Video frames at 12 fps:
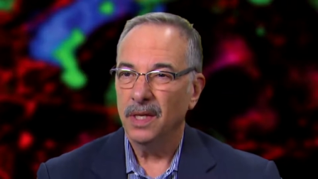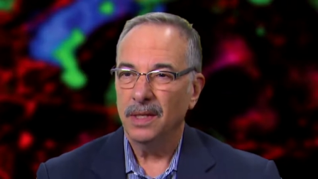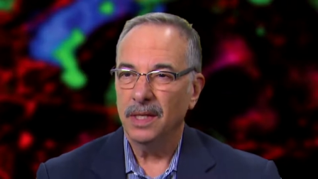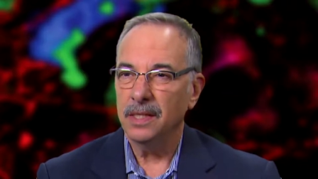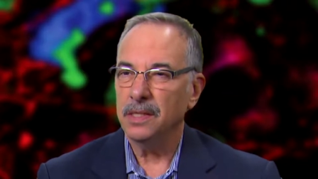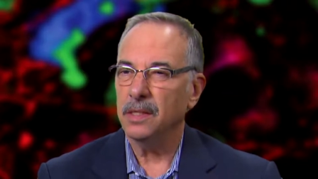
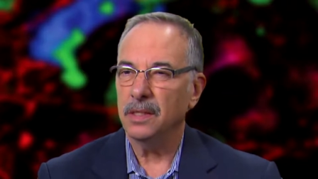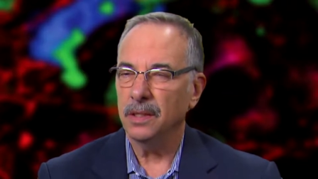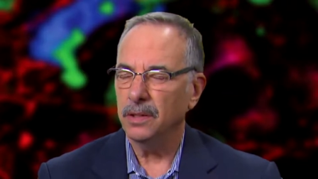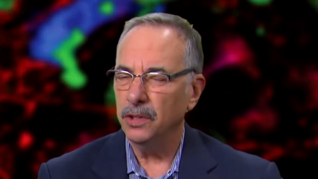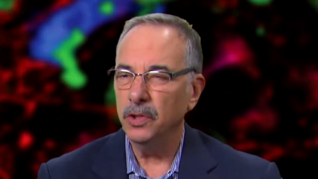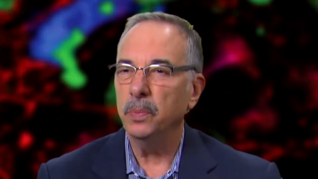these
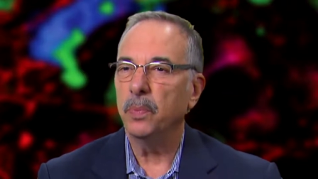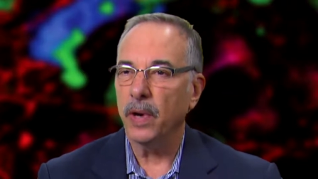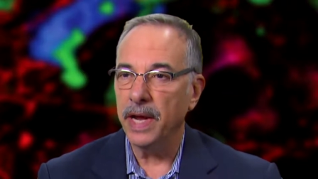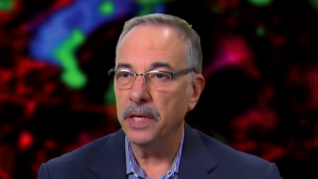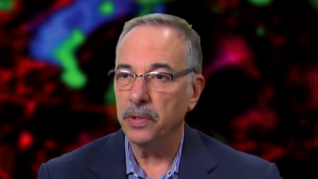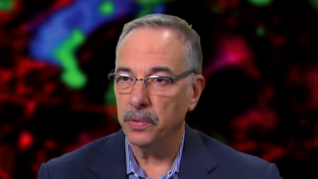new
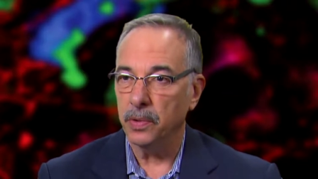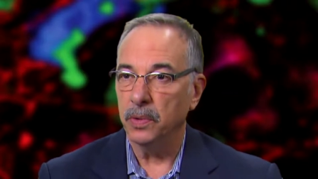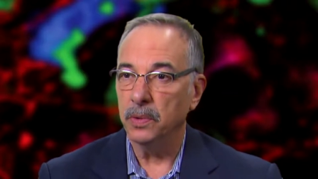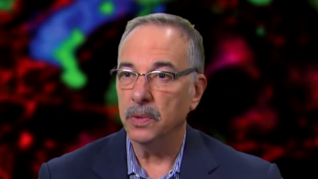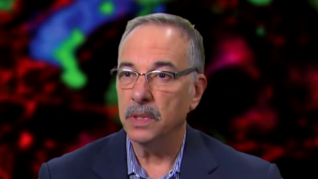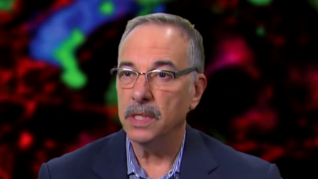
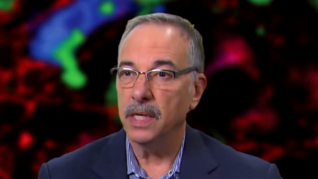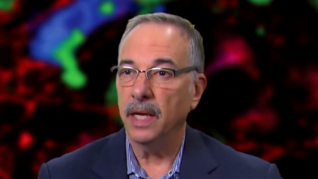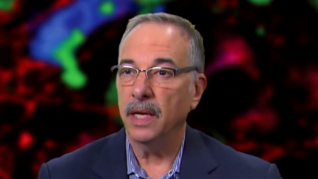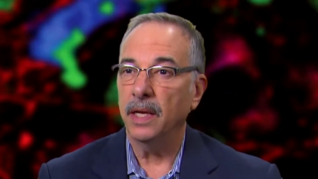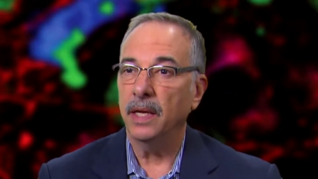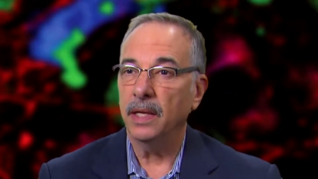breakthroughs
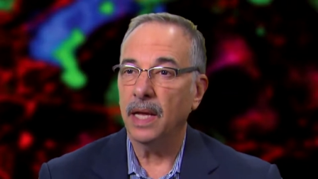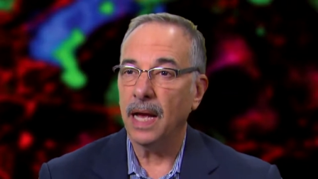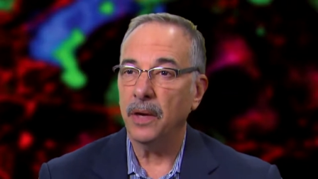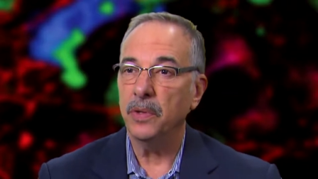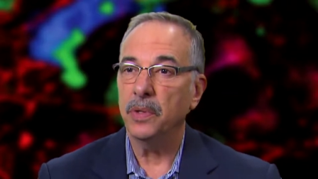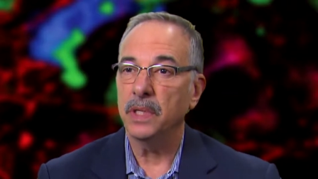in
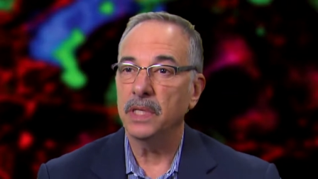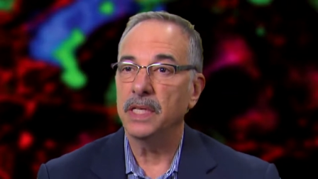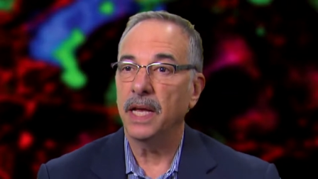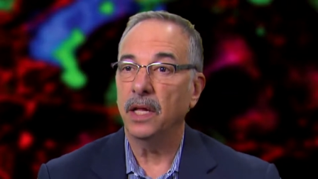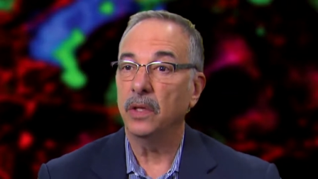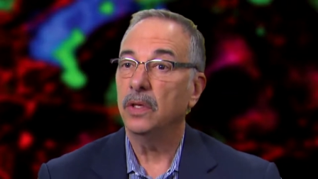how you can
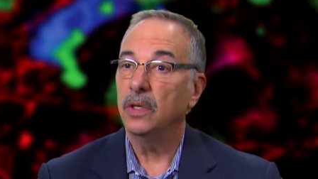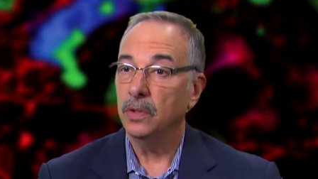tell